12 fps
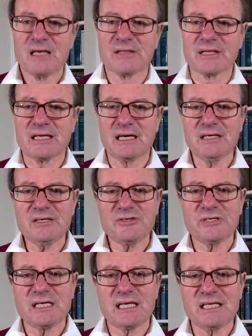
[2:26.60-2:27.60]
The
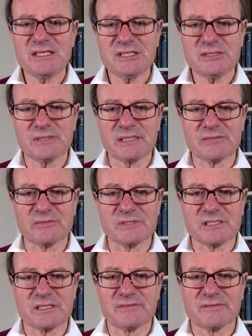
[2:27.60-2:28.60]
country issuing the
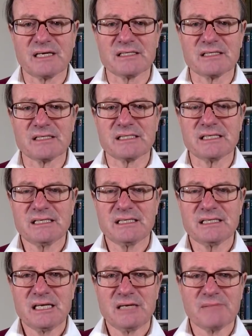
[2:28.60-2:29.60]
reserve currency
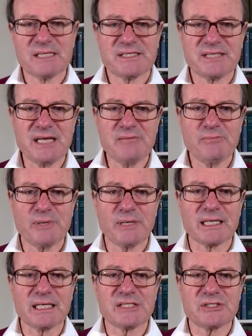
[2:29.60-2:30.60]
must then
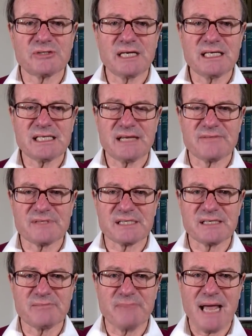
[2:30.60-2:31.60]
bring its trade
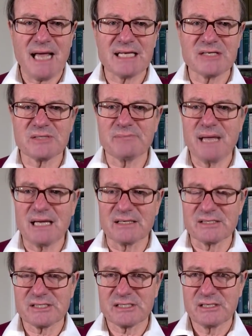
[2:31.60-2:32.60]
deficit back into
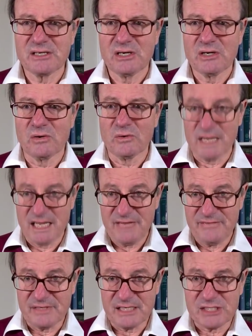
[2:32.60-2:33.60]
balance, or
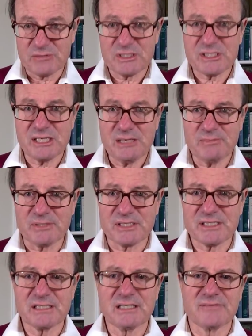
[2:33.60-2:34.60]
even into a
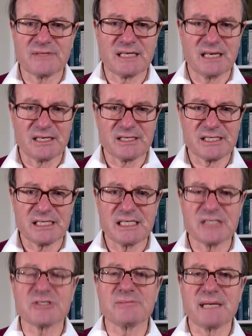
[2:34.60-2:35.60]
surplus if the currency
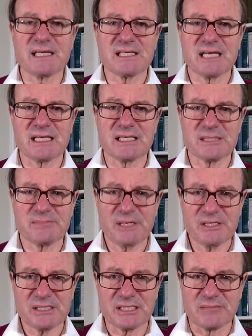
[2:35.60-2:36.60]
is to maintain its
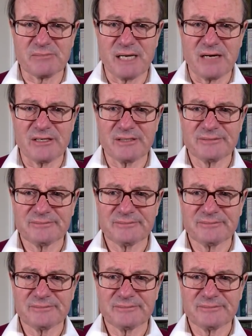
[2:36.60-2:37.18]
purchasing power.